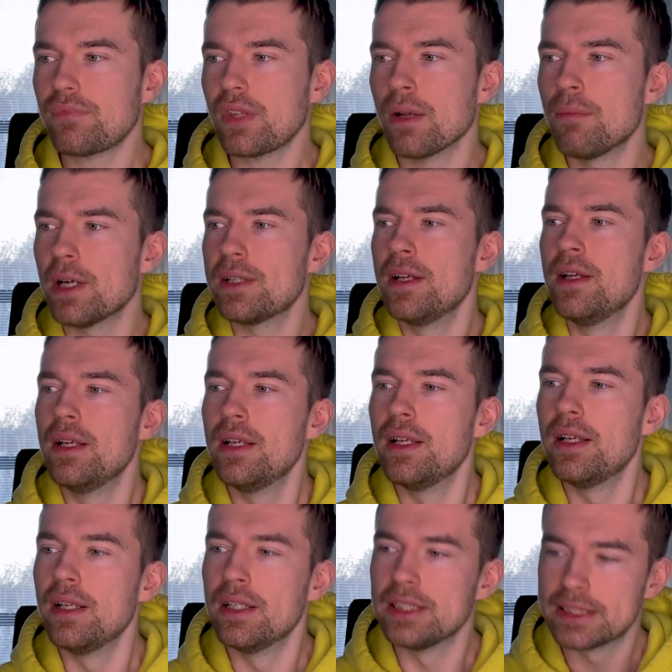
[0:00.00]
But
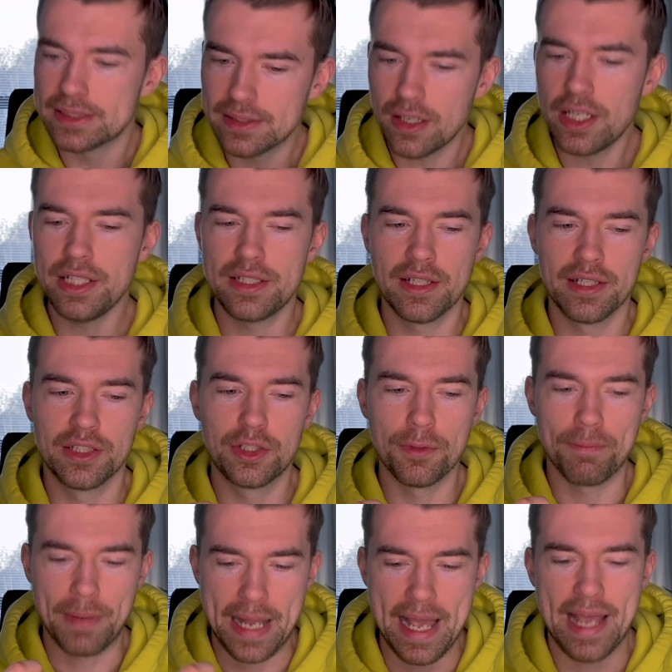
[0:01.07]
start to
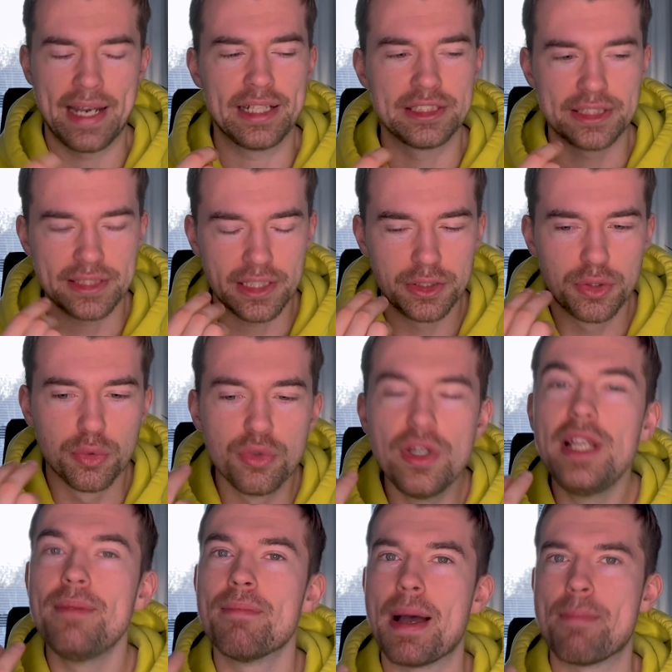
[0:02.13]
plan and start to
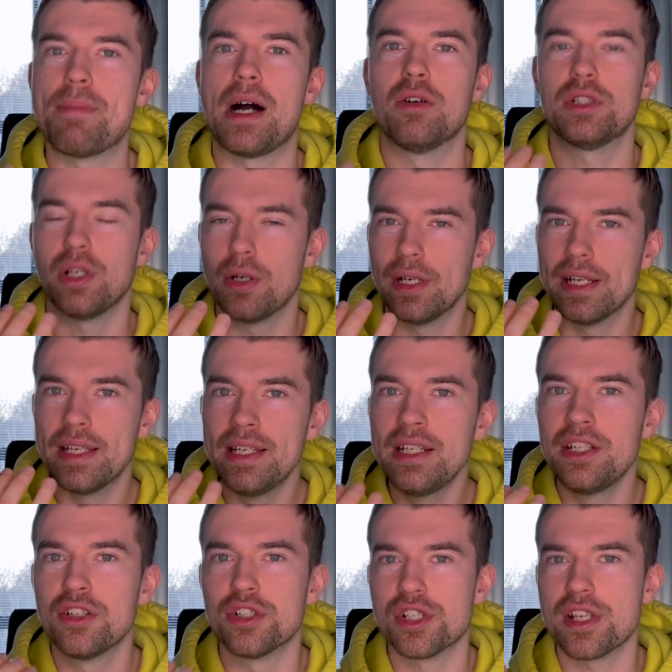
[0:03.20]
really map out in
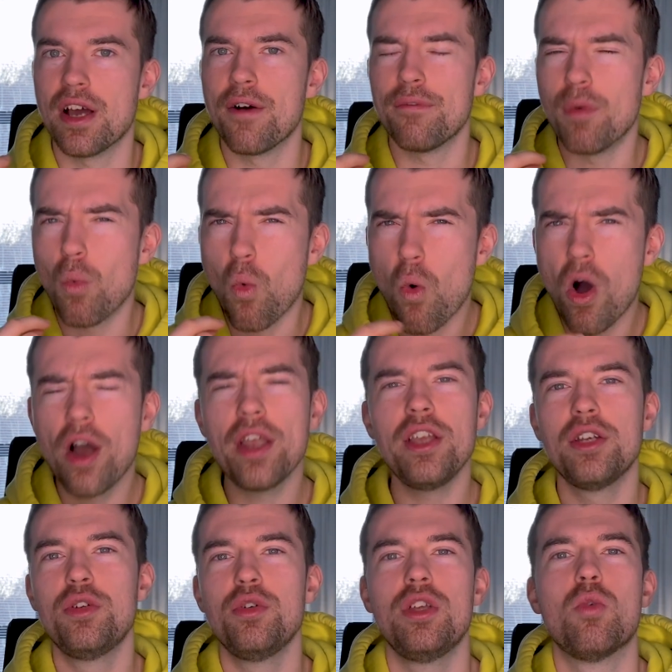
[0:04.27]
yourself. Why
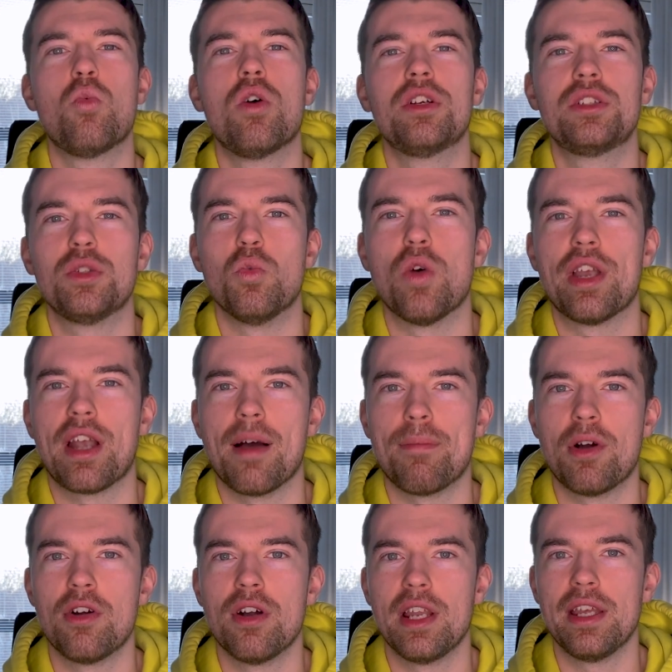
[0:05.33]
do you want to wake up
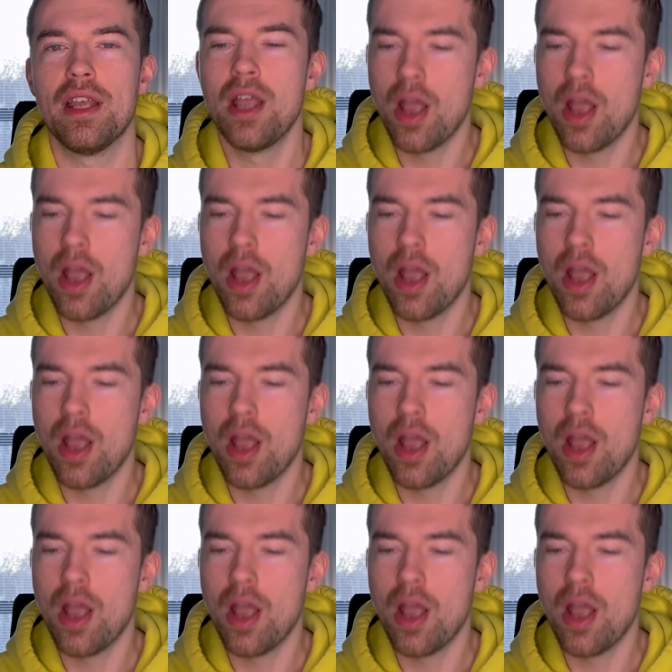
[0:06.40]
early?